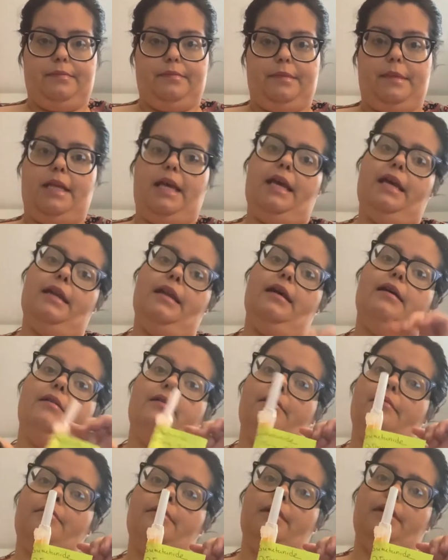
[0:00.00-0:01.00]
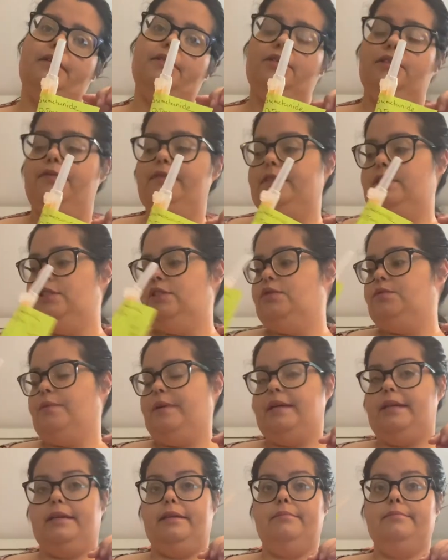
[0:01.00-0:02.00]
And now our syringe is
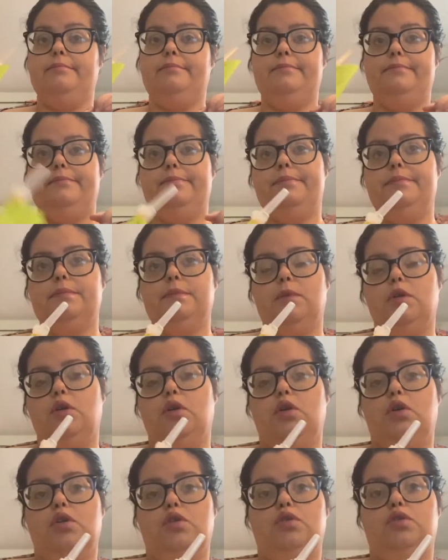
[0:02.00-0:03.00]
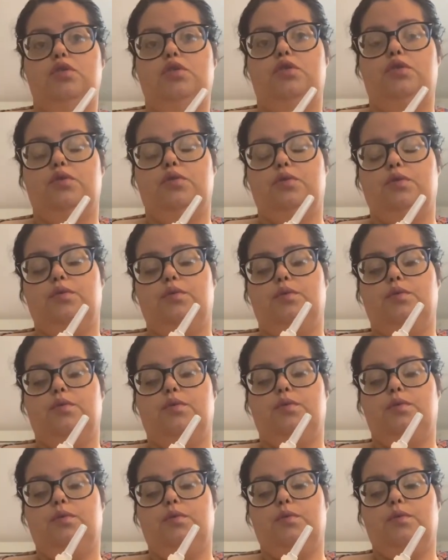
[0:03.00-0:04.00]
ready
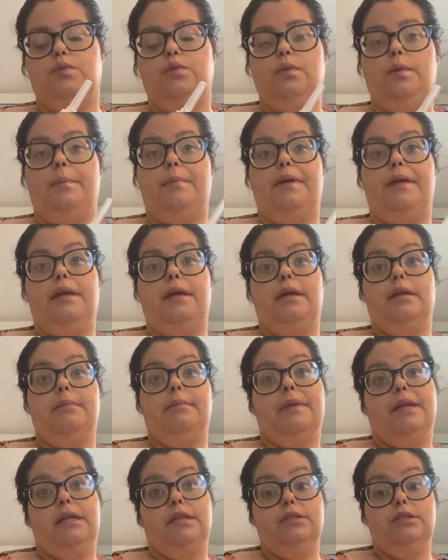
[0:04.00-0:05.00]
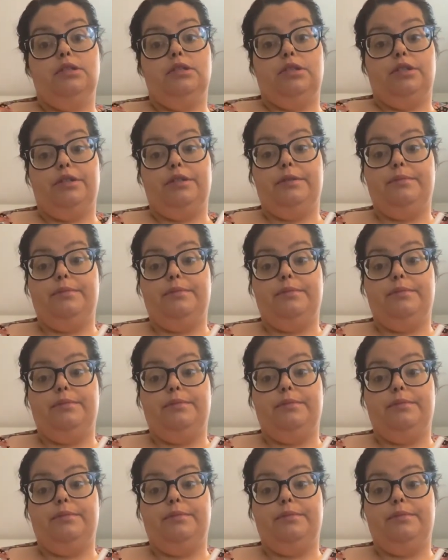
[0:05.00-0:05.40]
to be administered.